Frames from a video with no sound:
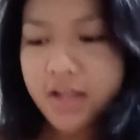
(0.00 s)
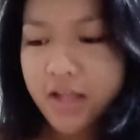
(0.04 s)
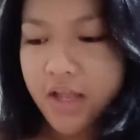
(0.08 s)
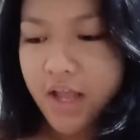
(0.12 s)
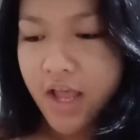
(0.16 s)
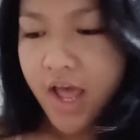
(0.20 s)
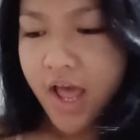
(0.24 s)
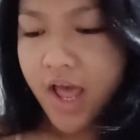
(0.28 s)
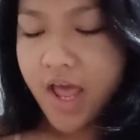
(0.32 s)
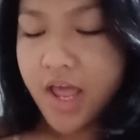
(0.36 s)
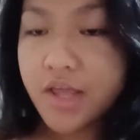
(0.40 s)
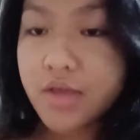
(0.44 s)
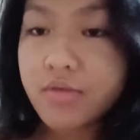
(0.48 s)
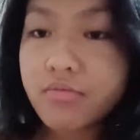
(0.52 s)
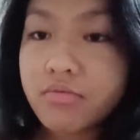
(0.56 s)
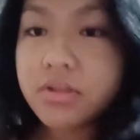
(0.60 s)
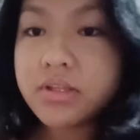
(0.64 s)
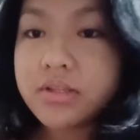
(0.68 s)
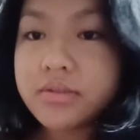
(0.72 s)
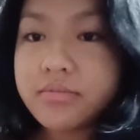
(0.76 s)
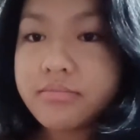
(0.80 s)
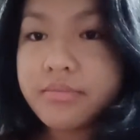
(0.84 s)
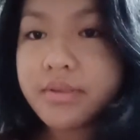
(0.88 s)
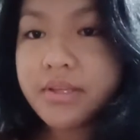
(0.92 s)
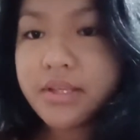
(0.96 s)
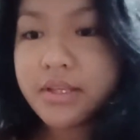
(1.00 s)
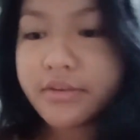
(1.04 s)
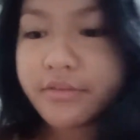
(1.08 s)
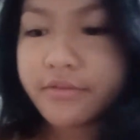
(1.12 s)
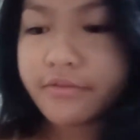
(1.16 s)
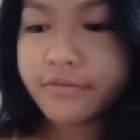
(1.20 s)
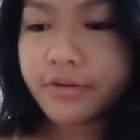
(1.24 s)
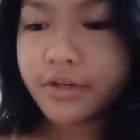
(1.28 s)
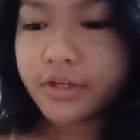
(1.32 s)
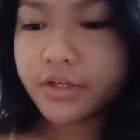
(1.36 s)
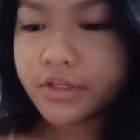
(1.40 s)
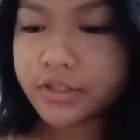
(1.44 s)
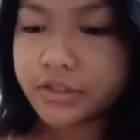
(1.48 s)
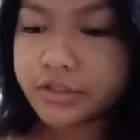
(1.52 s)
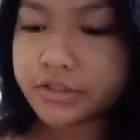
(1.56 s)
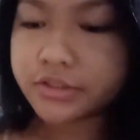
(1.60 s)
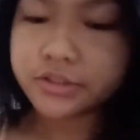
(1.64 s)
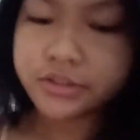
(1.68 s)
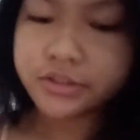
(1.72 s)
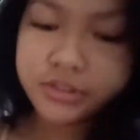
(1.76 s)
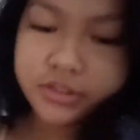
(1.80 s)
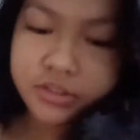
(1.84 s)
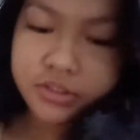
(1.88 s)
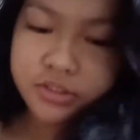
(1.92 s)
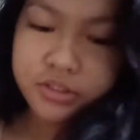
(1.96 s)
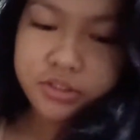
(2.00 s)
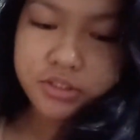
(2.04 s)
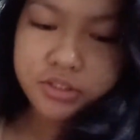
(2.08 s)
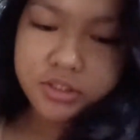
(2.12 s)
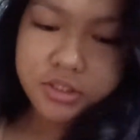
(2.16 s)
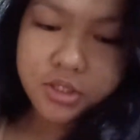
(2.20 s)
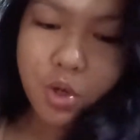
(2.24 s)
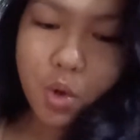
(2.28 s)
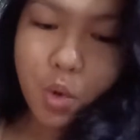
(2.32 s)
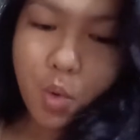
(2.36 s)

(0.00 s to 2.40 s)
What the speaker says: I will be first